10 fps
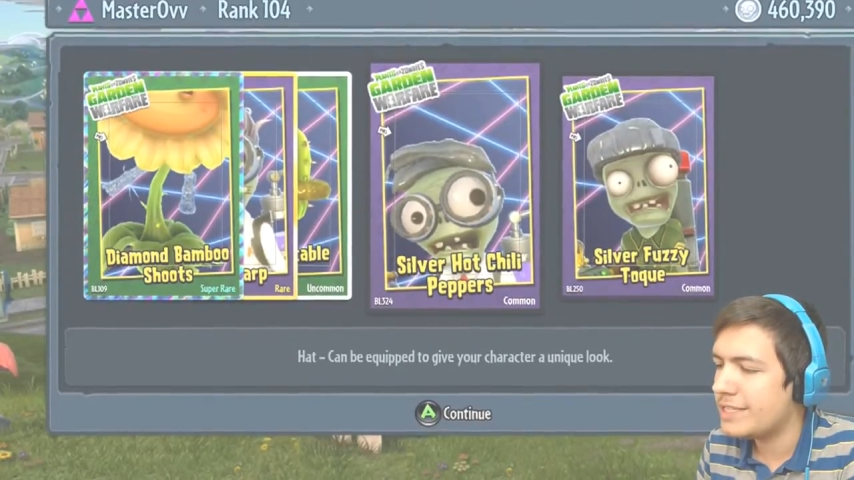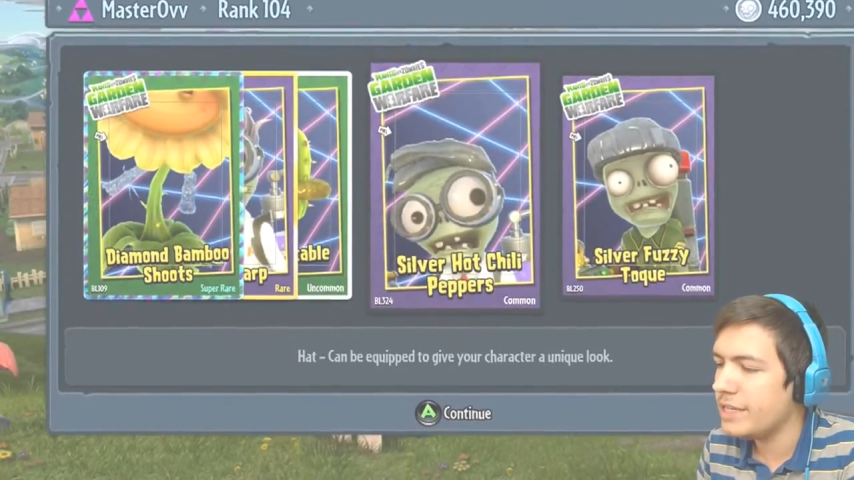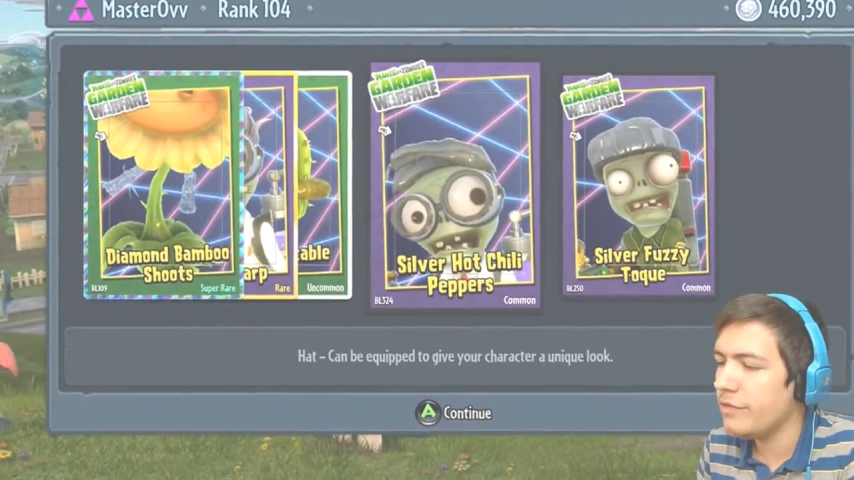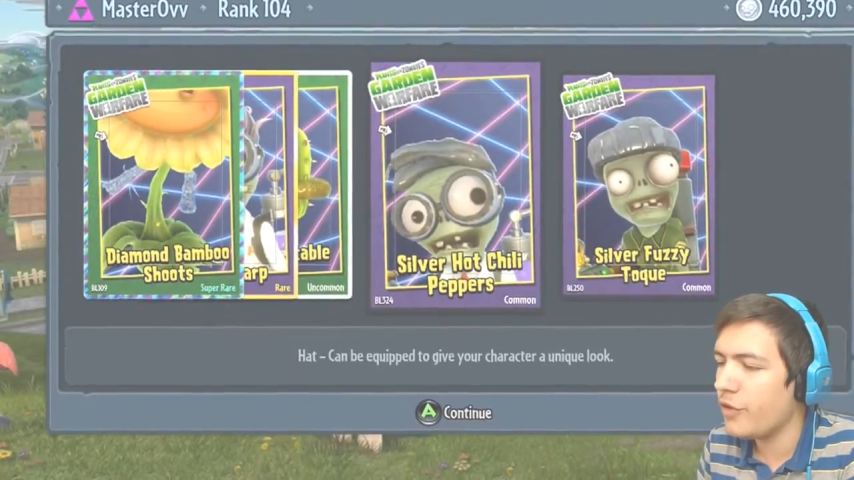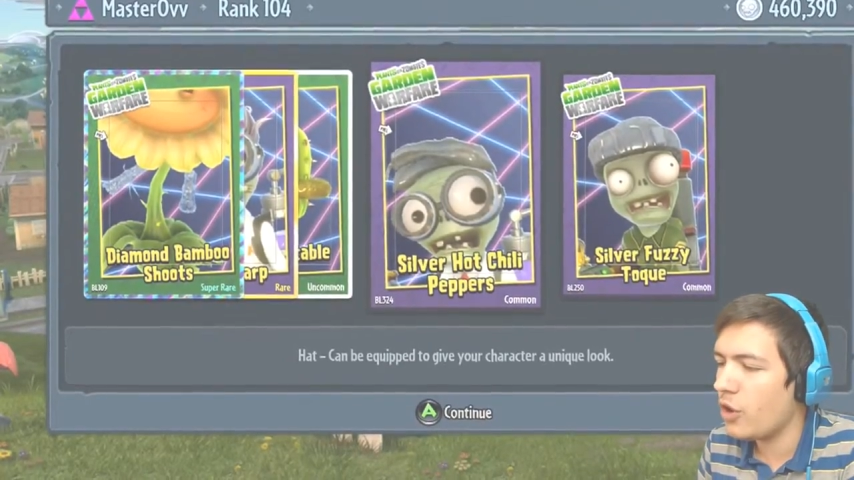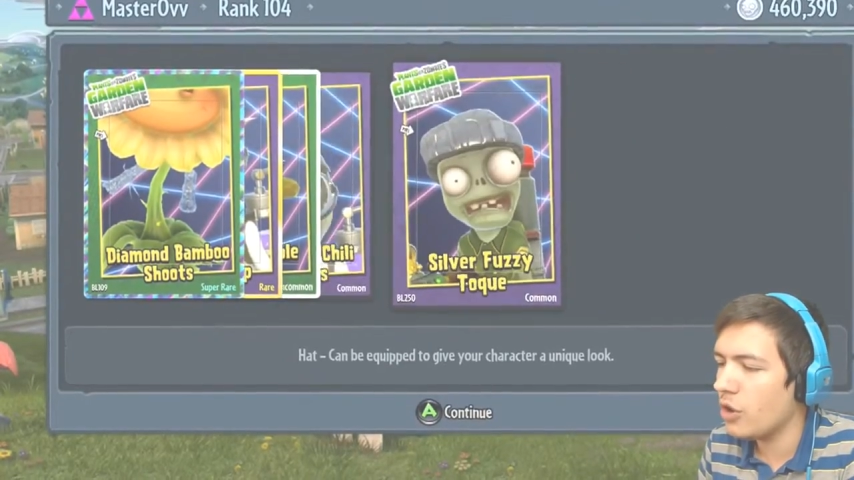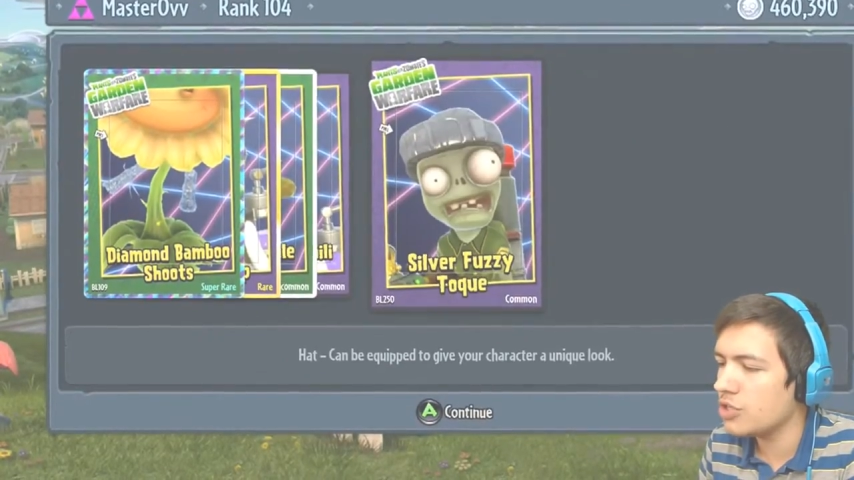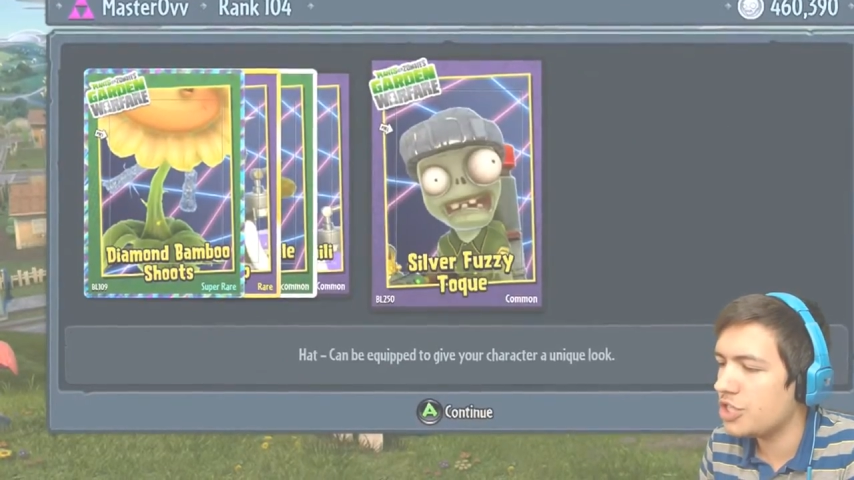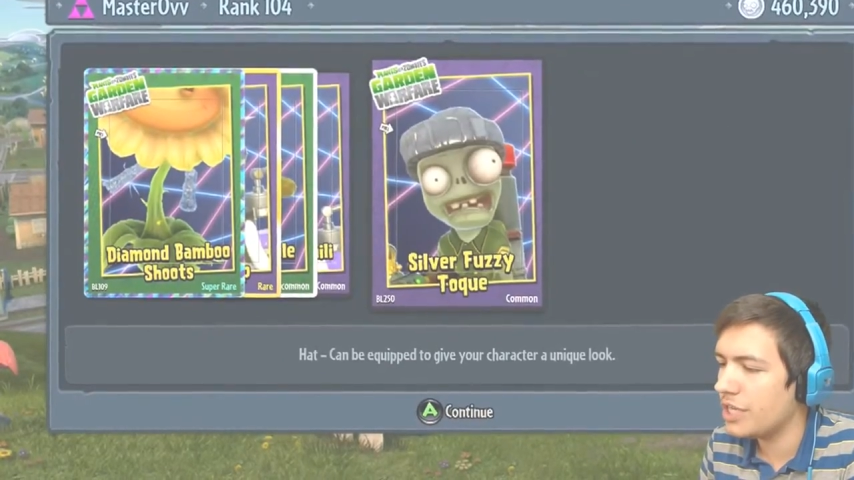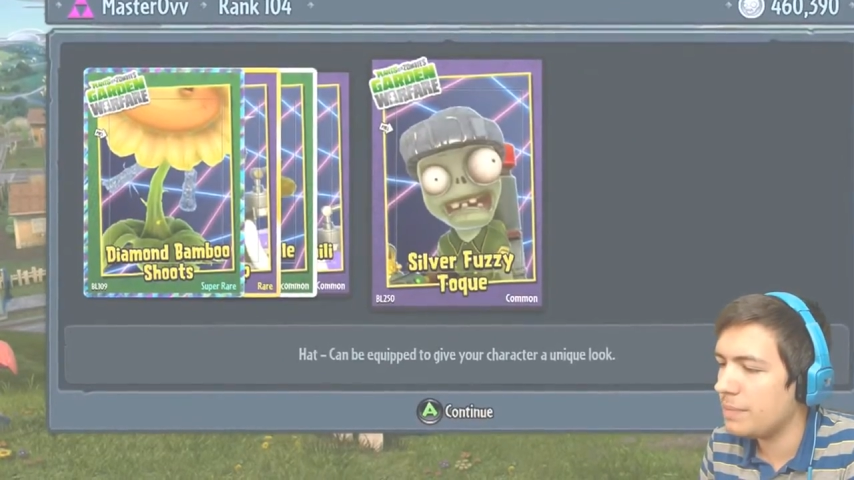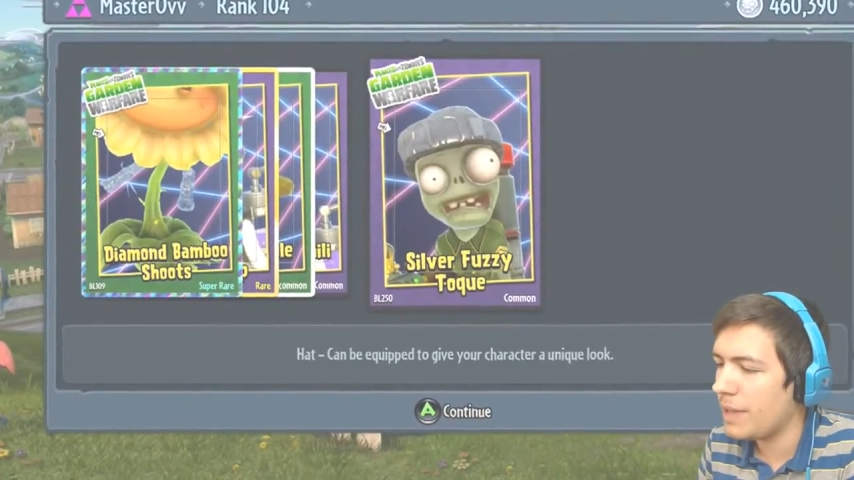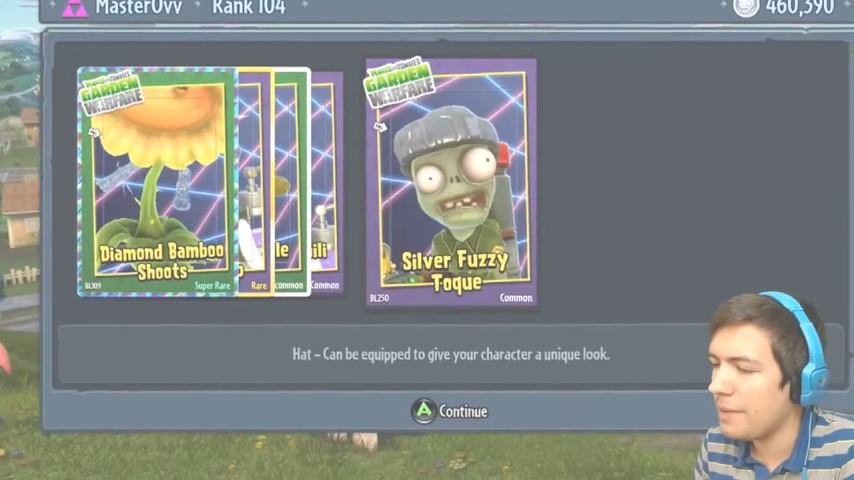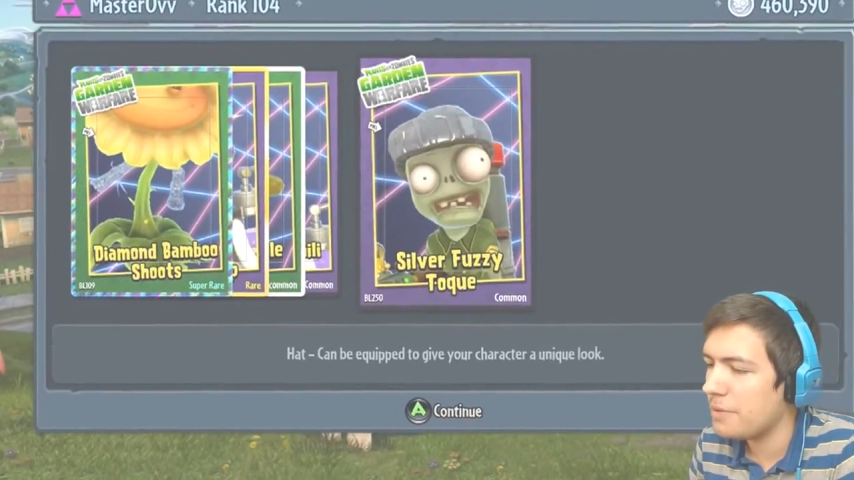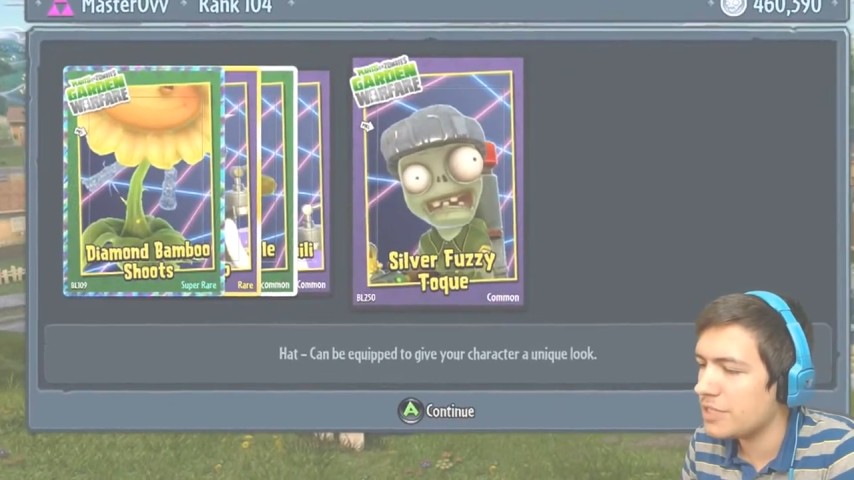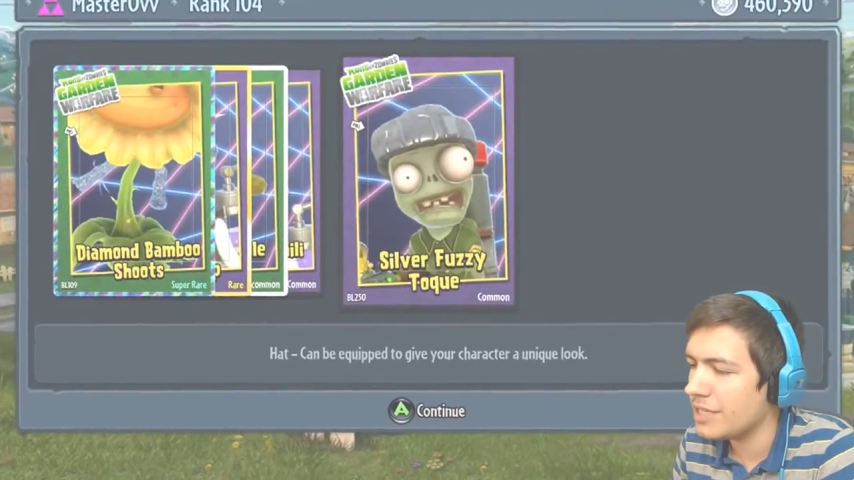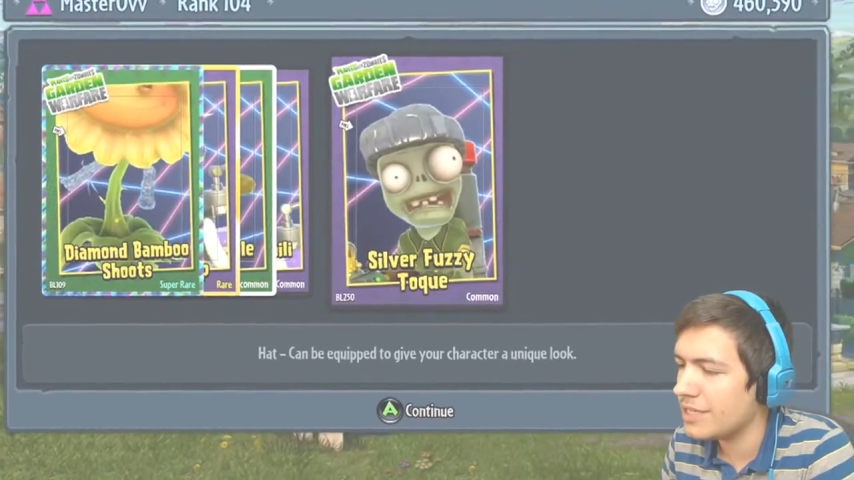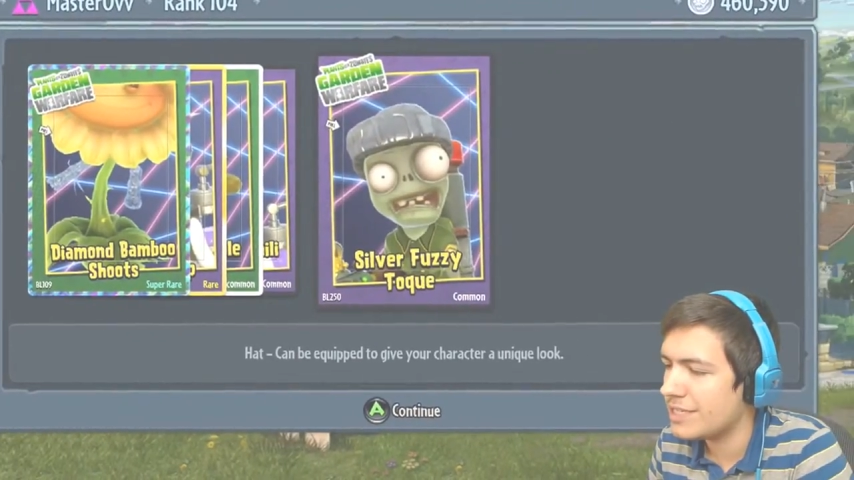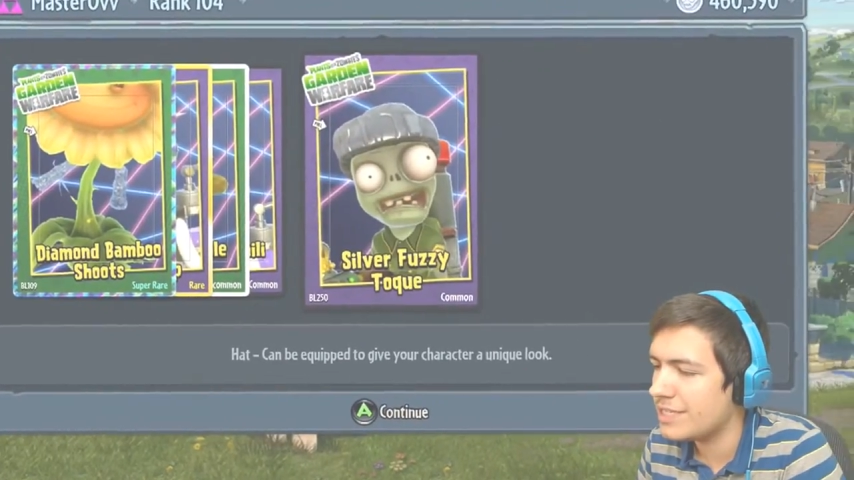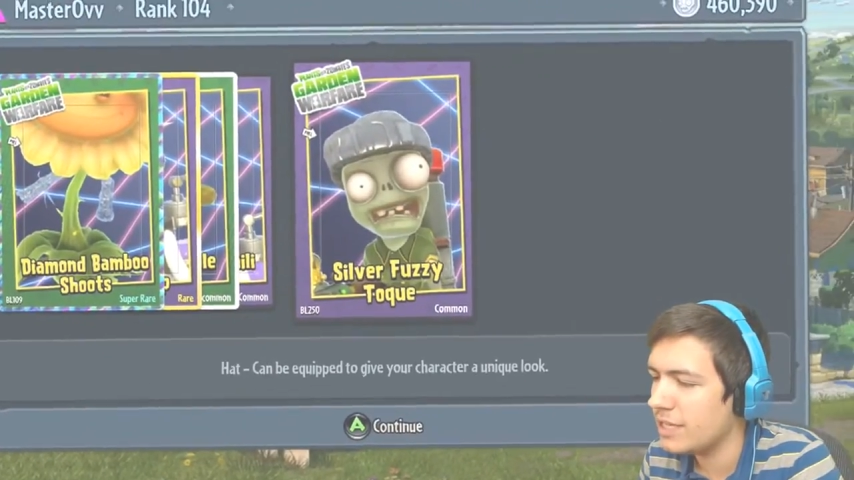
silver hot chili peppers, and the